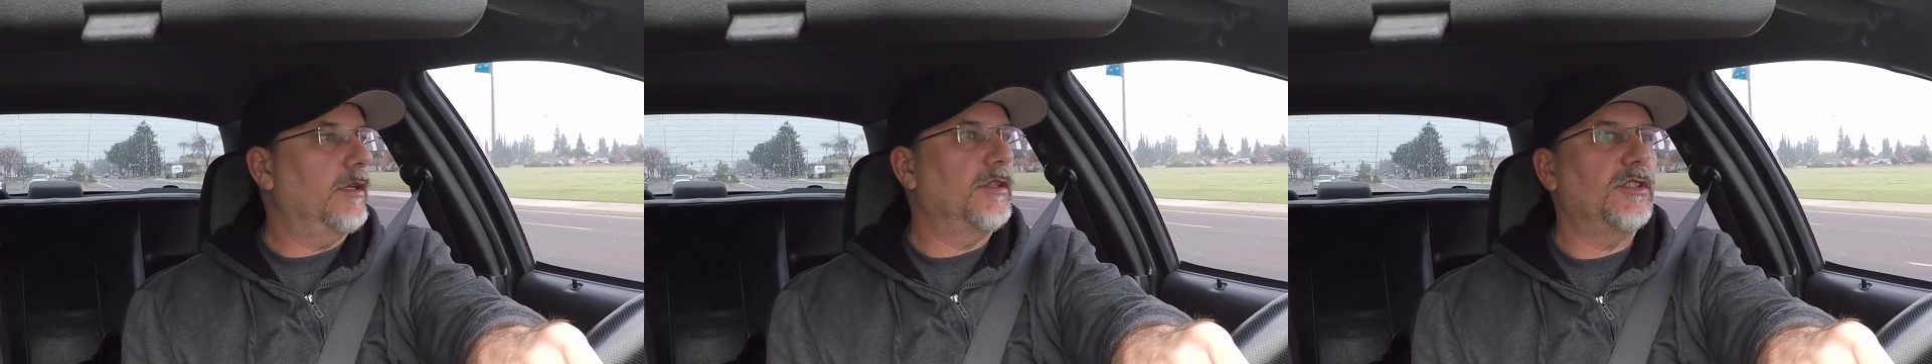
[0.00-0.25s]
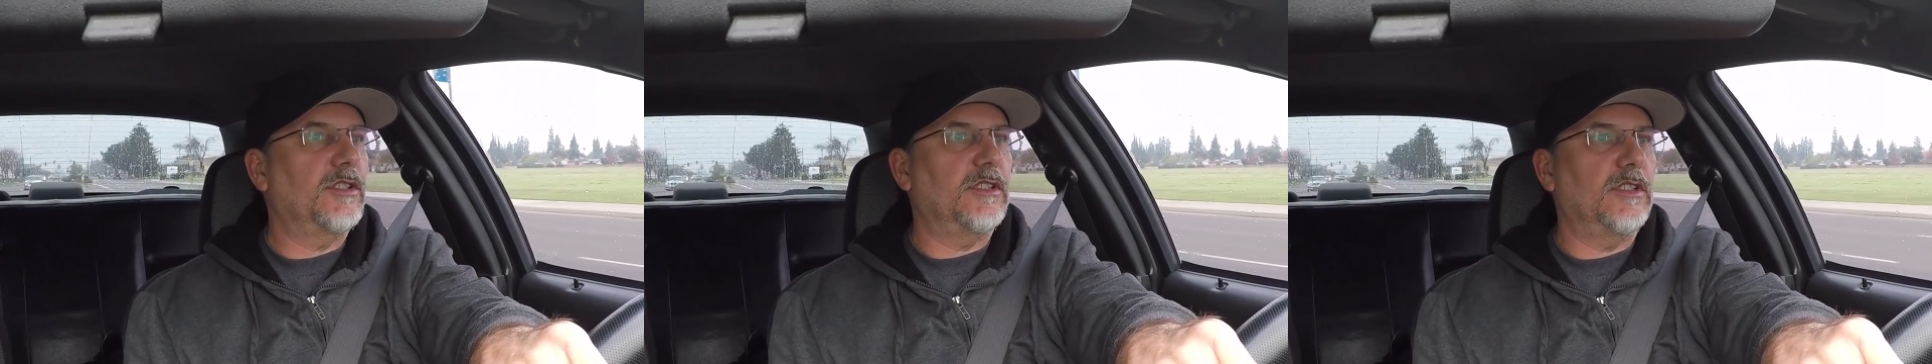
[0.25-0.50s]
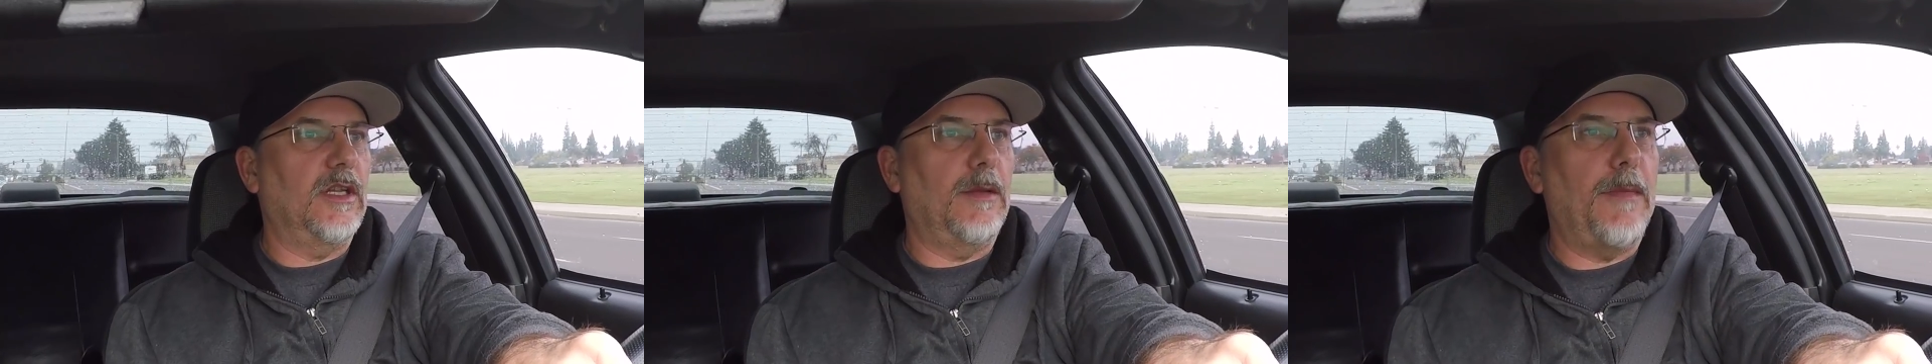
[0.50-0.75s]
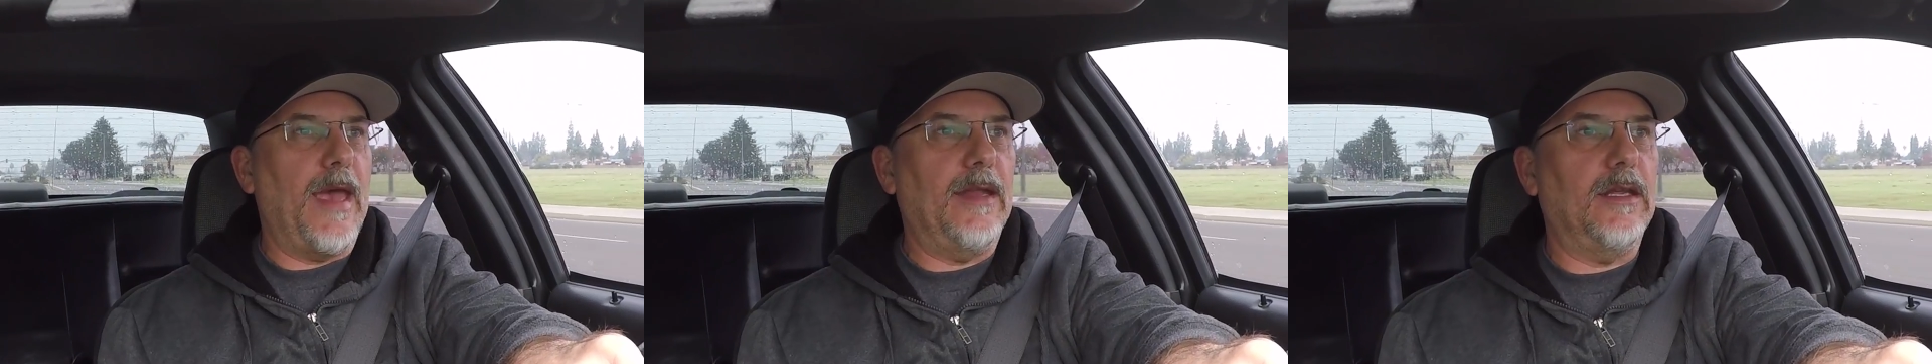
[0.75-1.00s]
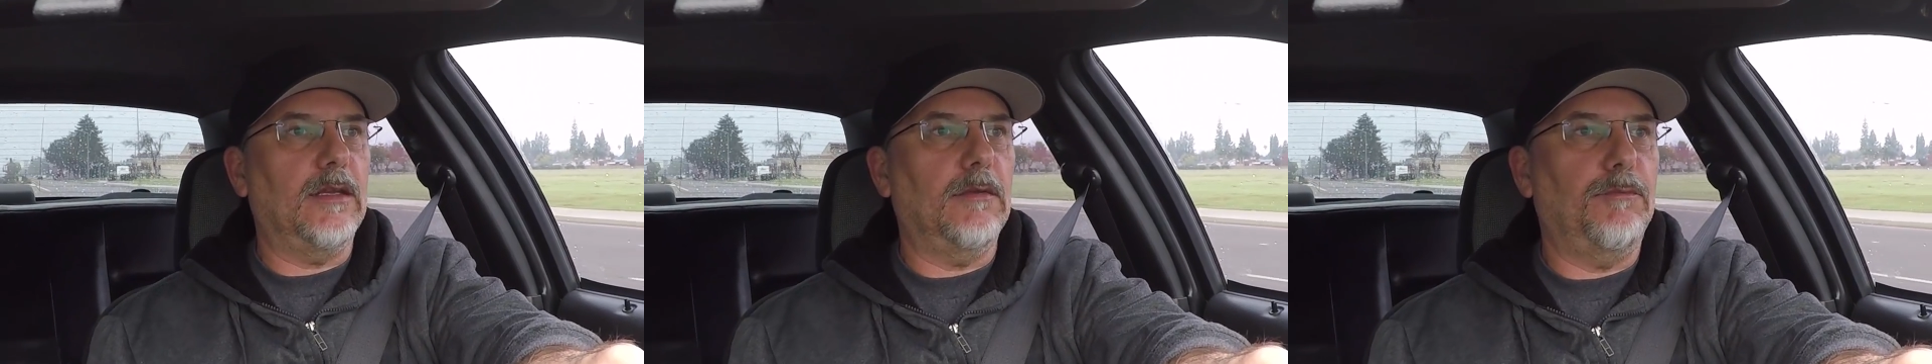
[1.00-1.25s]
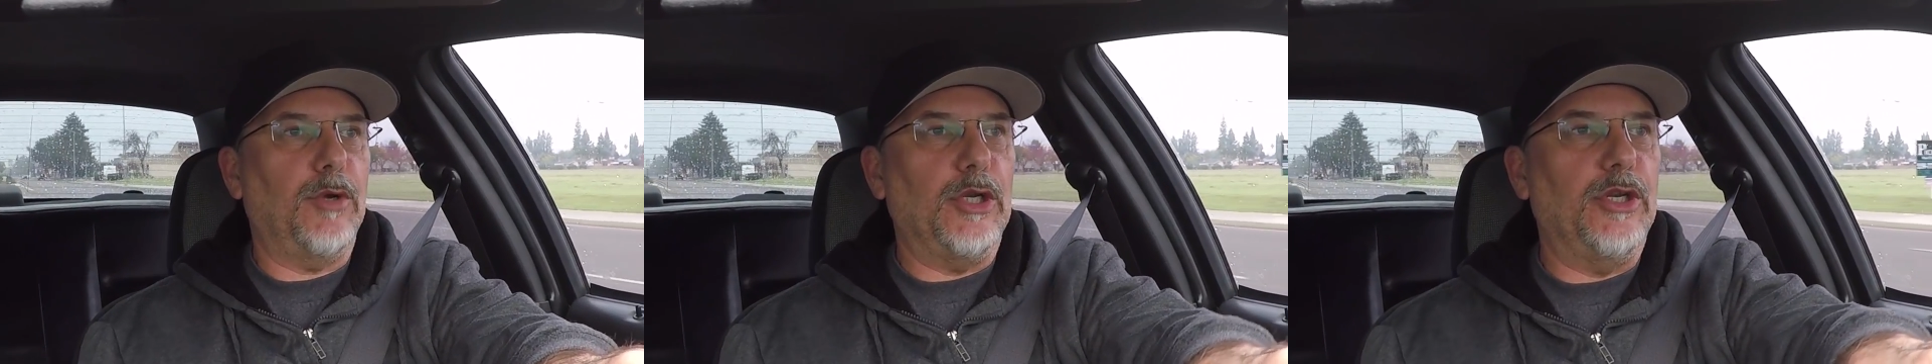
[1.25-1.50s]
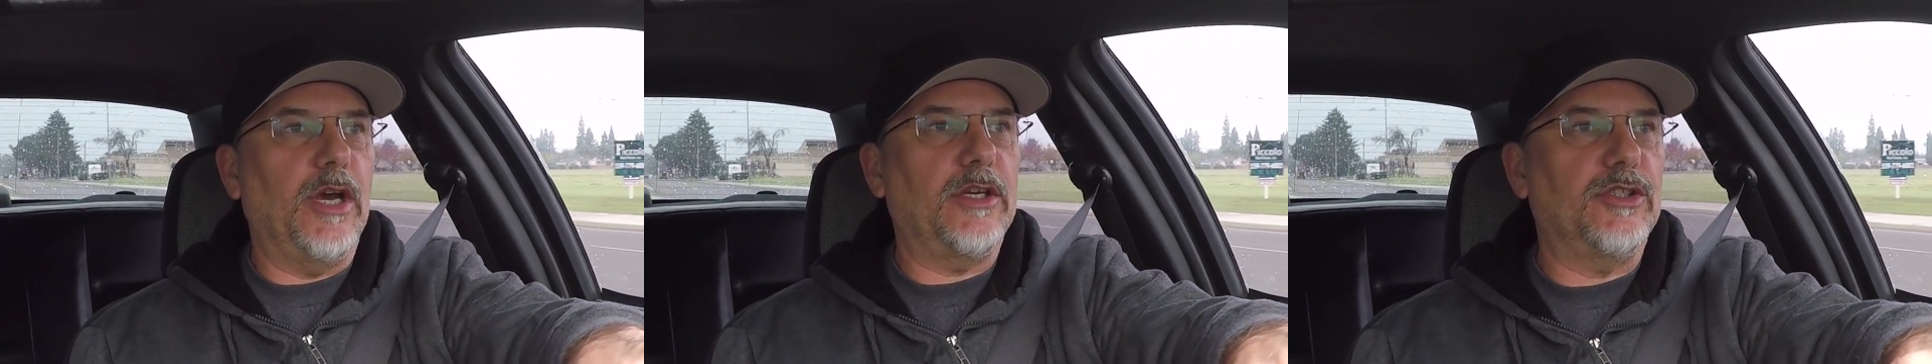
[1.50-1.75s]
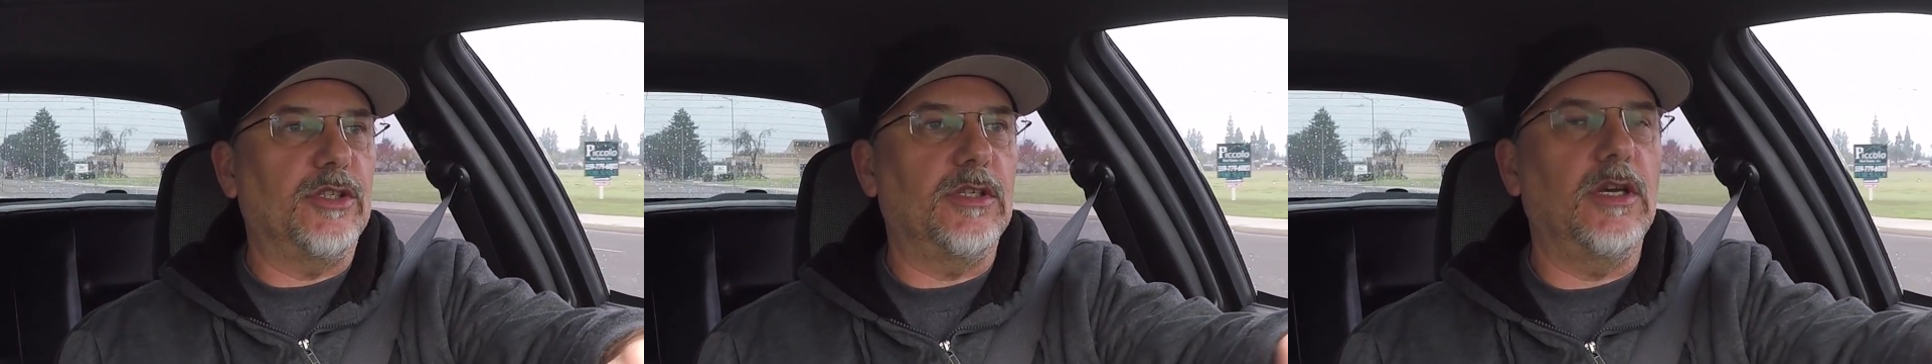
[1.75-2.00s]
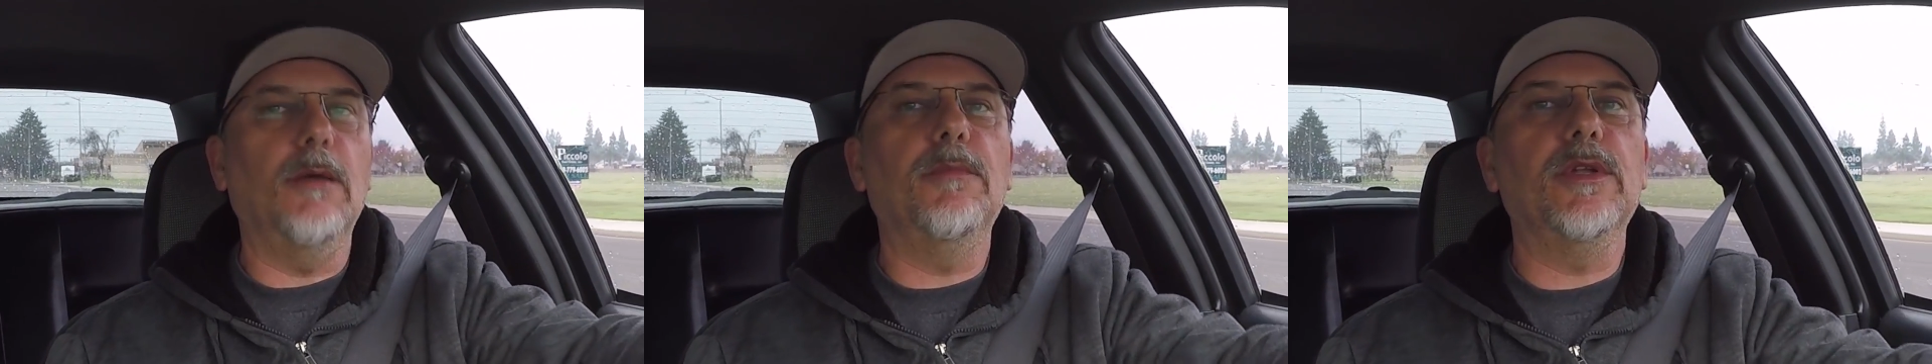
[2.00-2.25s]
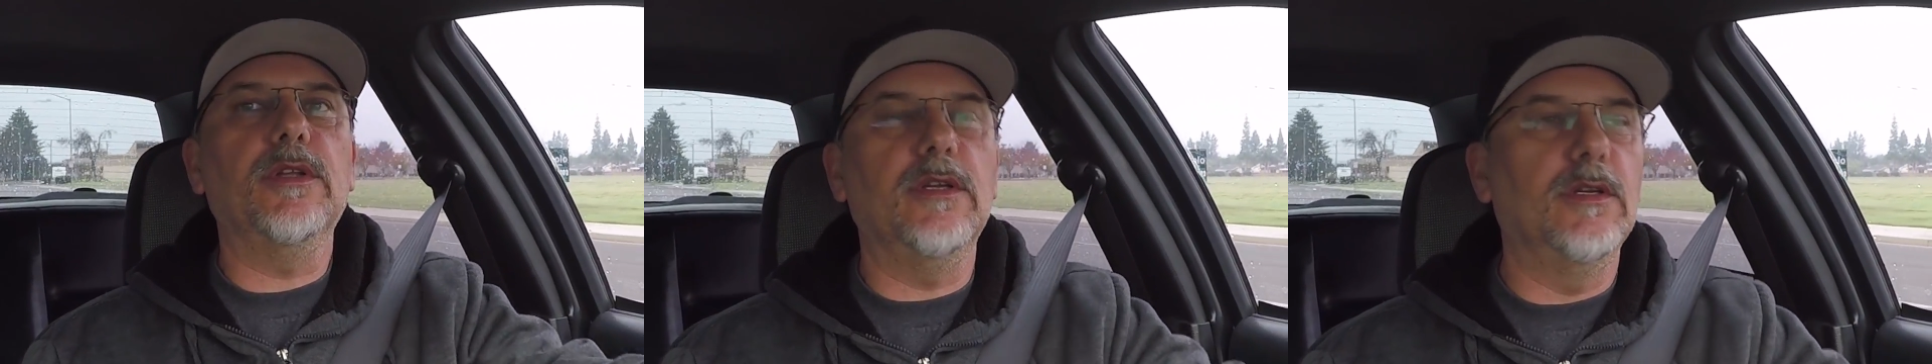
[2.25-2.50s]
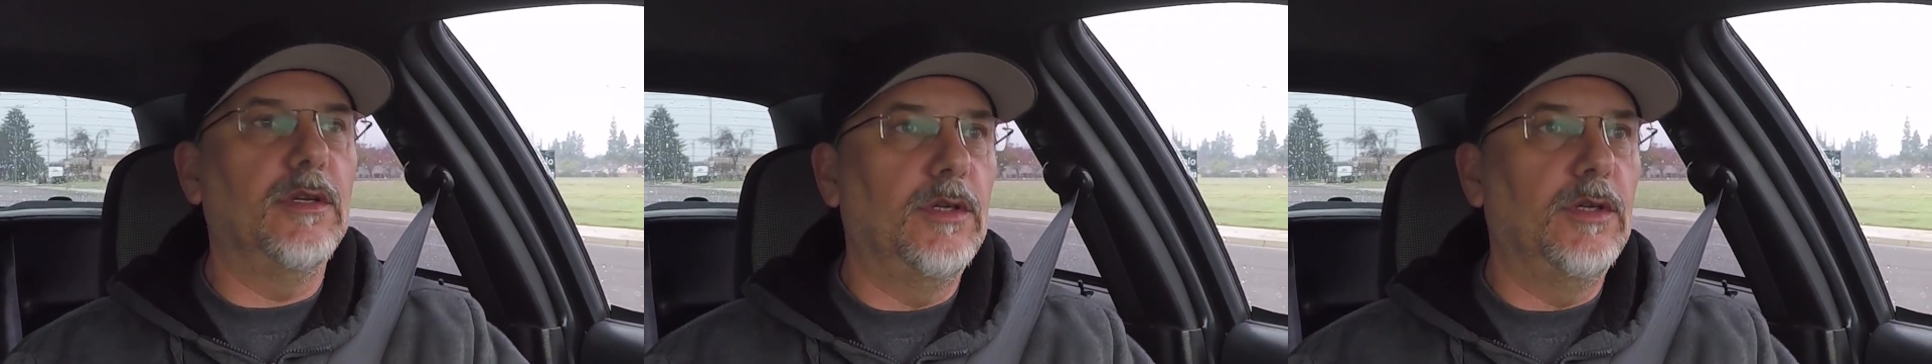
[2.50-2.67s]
cinematic production company.